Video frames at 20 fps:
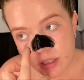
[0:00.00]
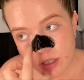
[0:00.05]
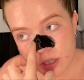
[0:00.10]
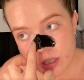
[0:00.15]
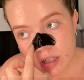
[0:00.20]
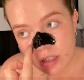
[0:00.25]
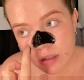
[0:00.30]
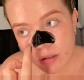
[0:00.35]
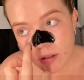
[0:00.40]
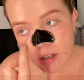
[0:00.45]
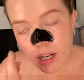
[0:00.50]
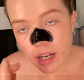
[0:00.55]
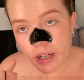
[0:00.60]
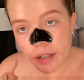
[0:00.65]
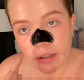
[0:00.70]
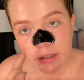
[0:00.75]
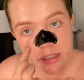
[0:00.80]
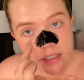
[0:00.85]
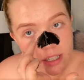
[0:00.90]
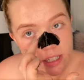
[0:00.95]
too
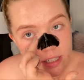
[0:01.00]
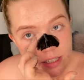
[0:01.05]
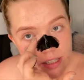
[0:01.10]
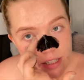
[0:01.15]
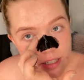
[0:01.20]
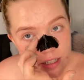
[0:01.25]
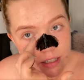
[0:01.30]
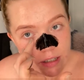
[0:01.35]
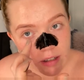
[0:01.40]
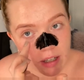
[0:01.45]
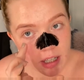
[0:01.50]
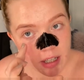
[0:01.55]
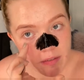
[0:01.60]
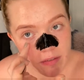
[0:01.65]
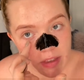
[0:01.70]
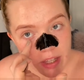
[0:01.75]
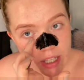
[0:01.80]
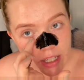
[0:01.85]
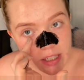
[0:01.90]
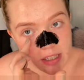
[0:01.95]
close into kind of
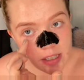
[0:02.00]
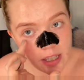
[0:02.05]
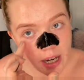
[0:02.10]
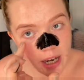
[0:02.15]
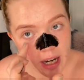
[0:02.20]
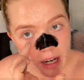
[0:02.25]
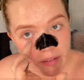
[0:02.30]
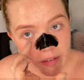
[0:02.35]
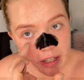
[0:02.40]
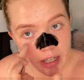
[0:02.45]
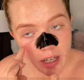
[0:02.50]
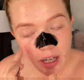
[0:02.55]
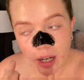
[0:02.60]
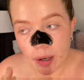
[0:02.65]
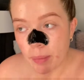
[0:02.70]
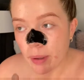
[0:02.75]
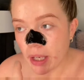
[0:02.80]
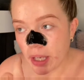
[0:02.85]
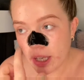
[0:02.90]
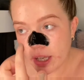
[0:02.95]
this area
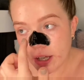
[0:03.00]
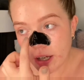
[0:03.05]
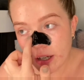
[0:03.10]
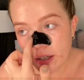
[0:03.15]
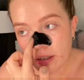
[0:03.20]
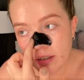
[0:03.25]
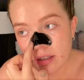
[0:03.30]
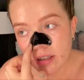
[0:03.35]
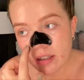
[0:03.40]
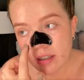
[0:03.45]
up here.